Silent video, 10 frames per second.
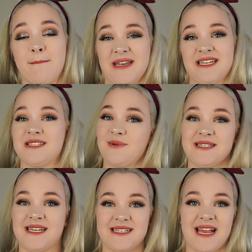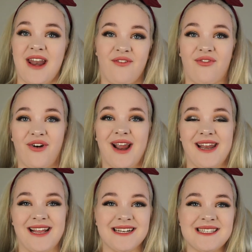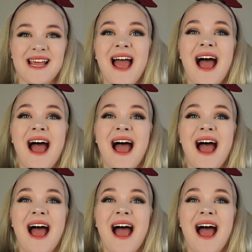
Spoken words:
Mondays, Wednesdays, and Fridays.